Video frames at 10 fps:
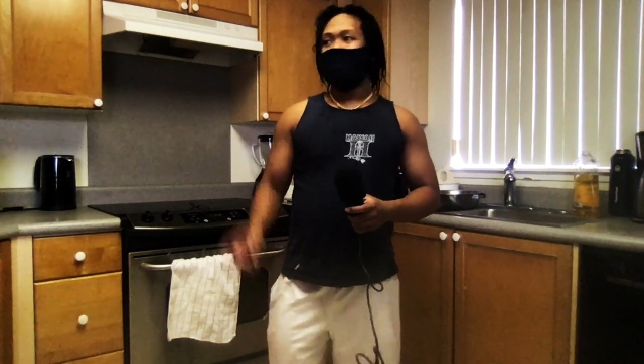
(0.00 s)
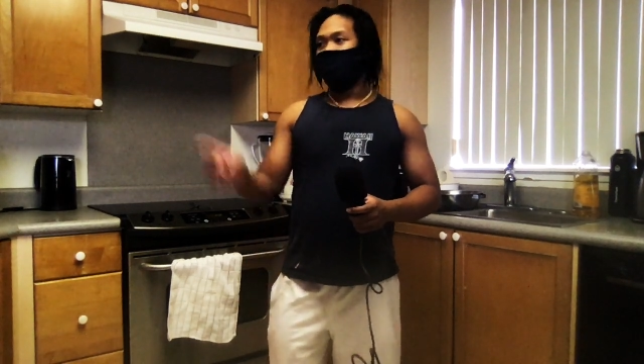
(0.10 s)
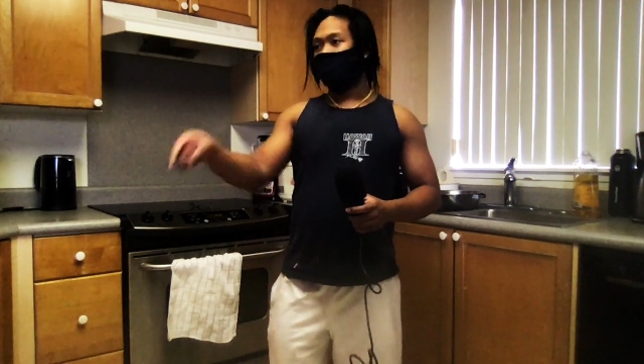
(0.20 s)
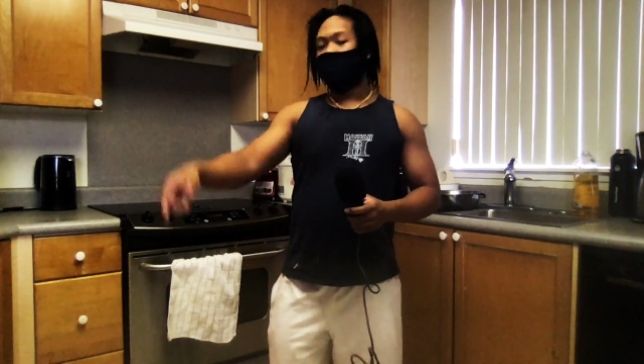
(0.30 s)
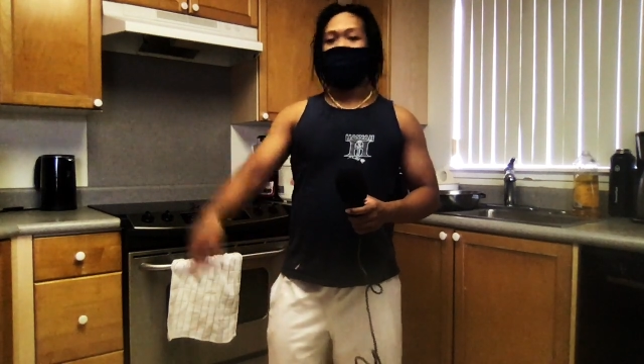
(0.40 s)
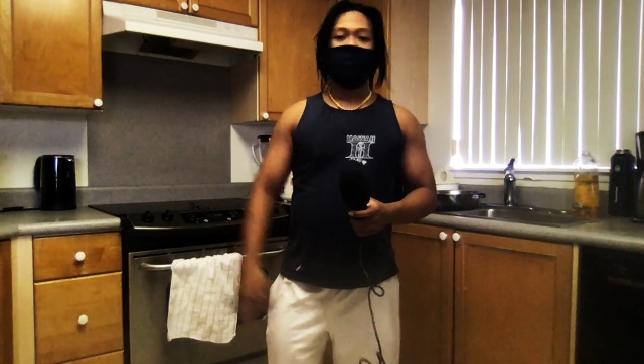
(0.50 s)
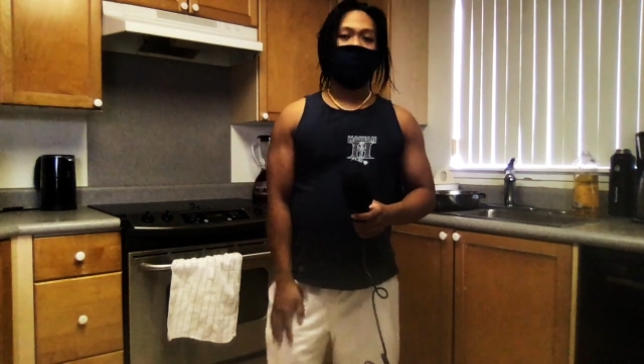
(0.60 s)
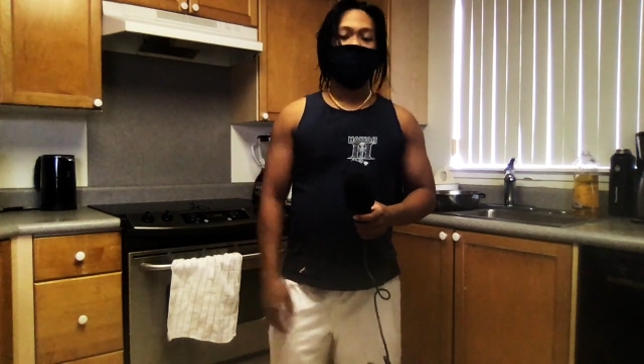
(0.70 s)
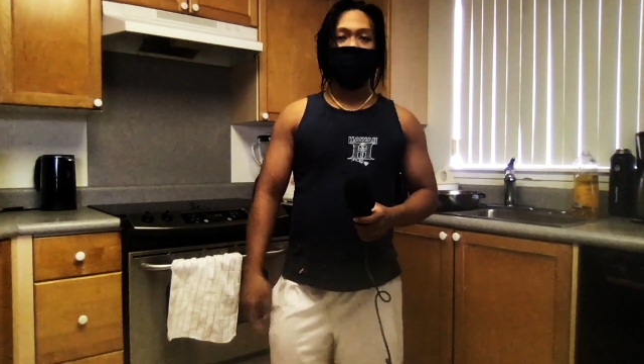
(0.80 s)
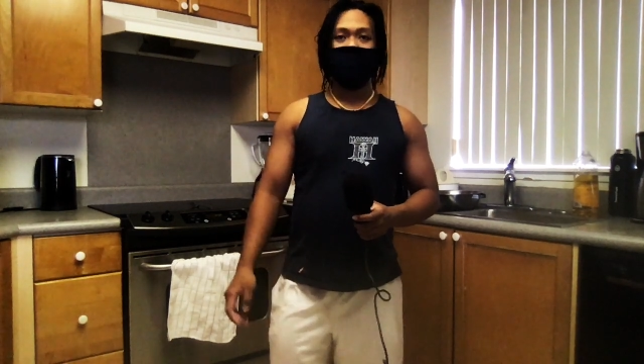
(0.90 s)
Jay Cutler
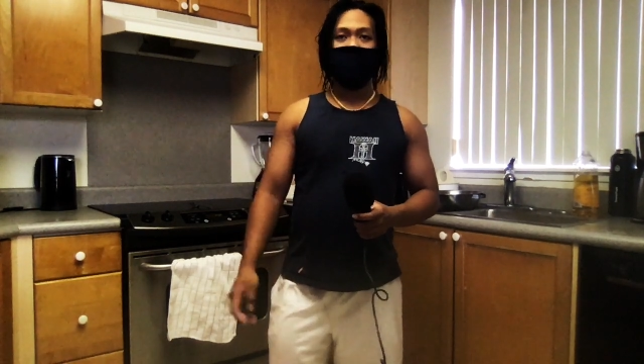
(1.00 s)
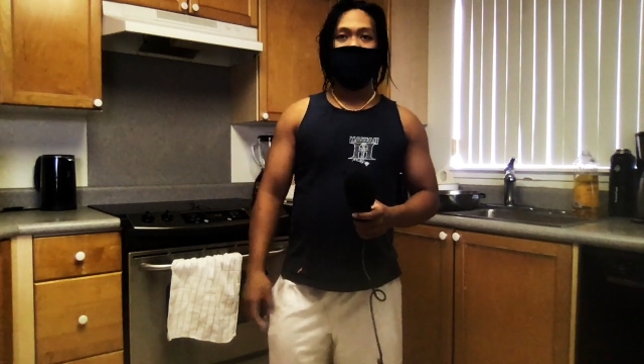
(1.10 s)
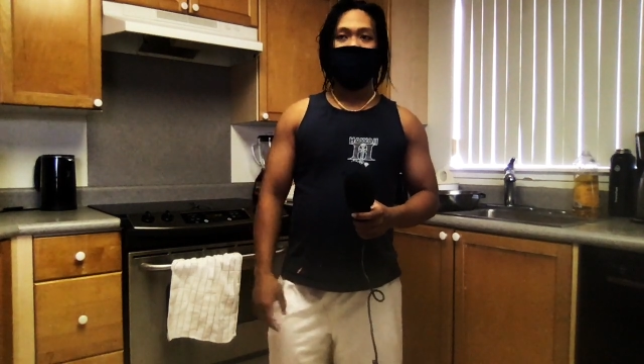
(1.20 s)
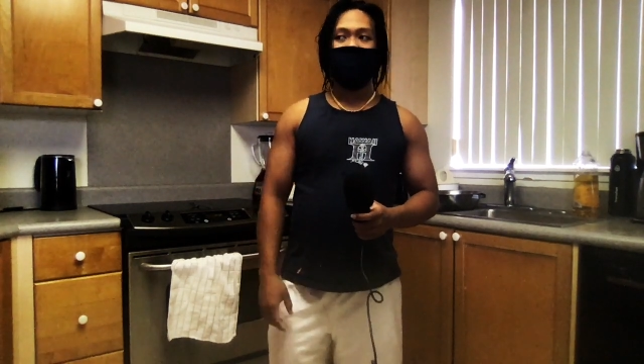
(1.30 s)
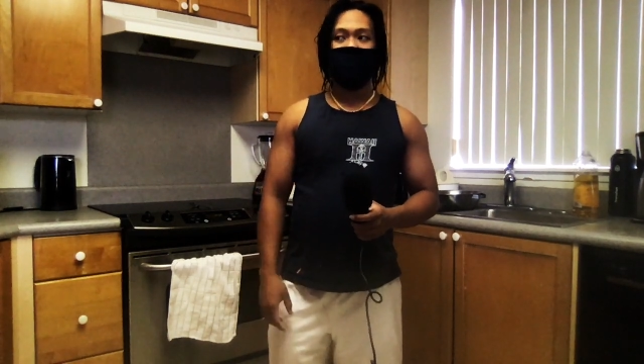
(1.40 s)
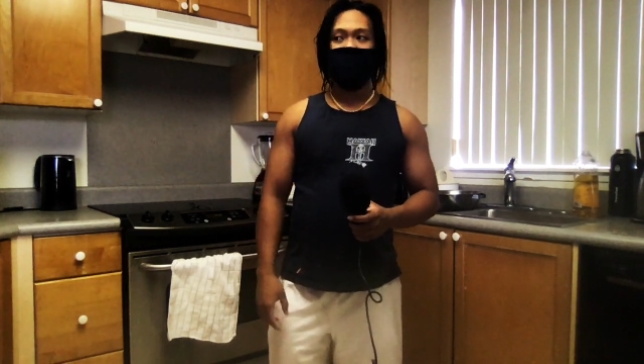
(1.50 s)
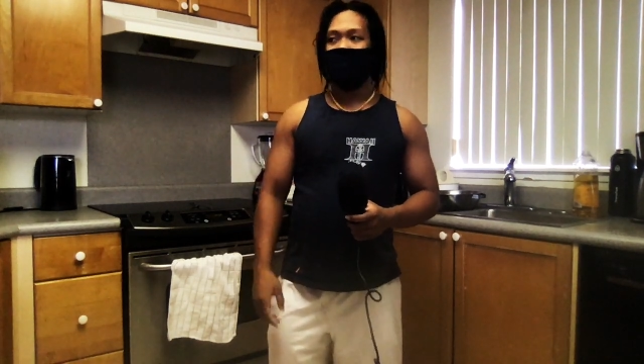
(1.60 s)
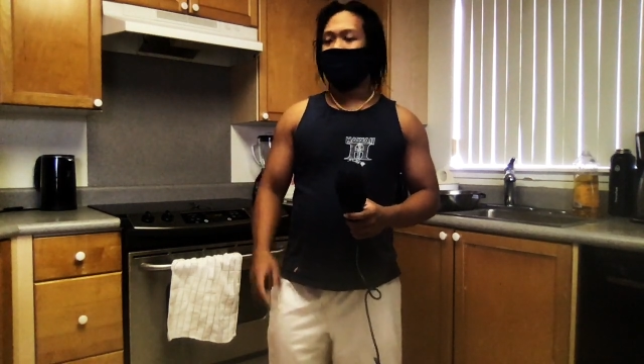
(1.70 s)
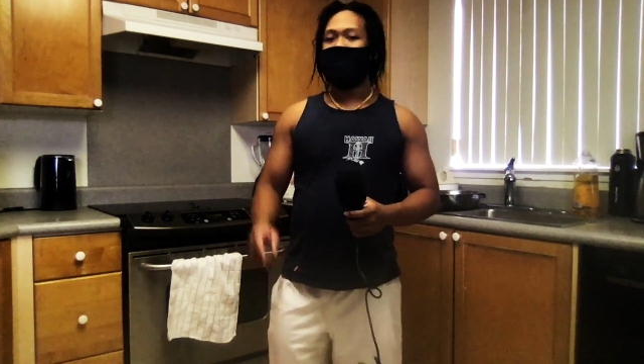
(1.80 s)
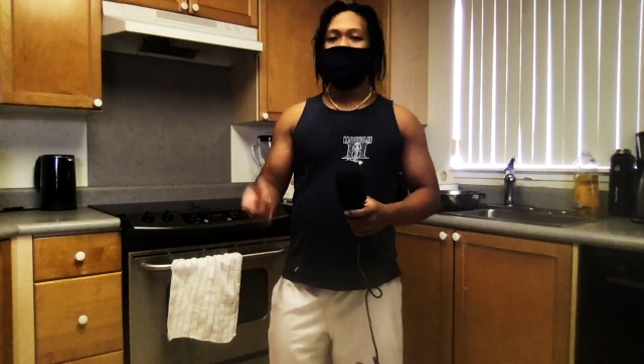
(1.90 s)
could do it,
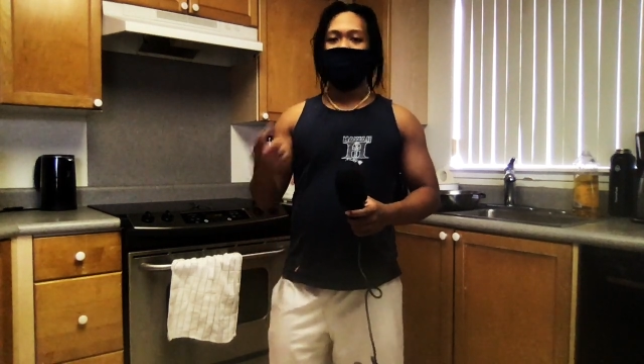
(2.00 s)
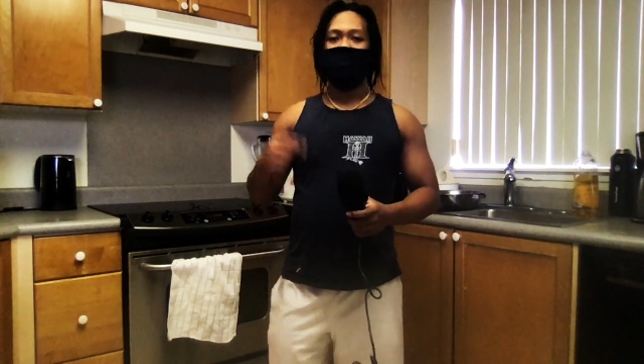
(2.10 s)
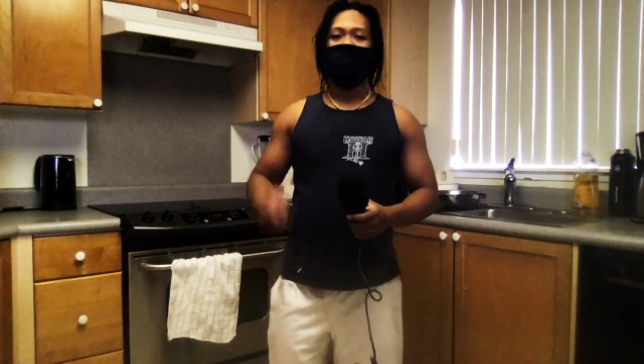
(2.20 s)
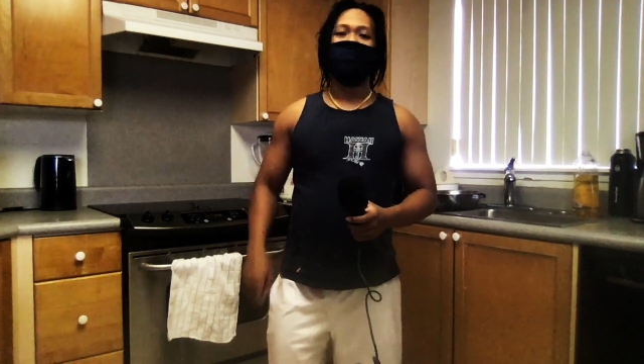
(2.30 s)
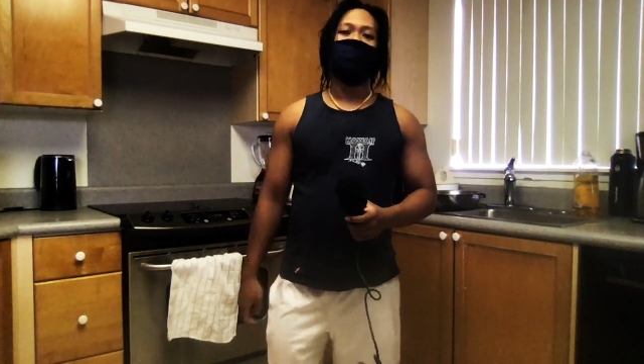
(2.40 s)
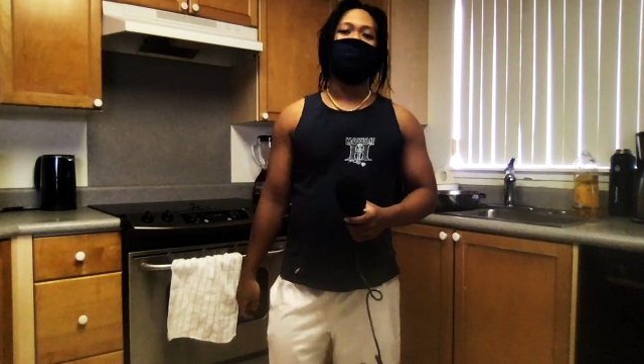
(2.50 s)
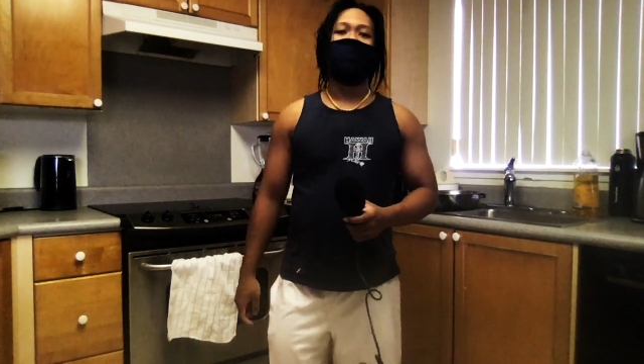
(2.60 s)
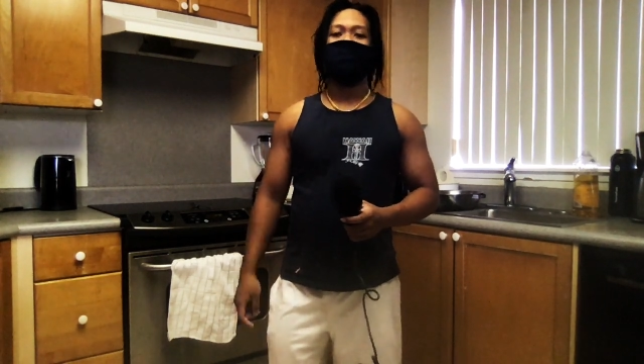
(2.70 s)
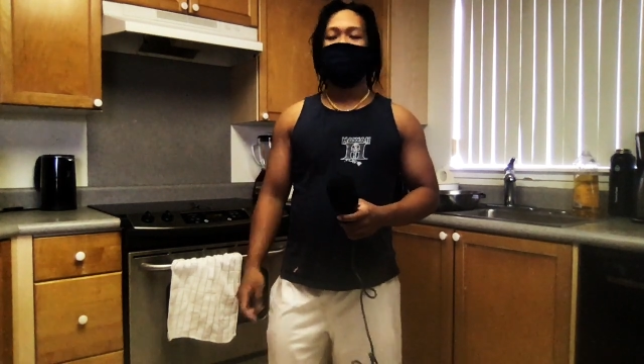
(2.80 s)
you can do it as well.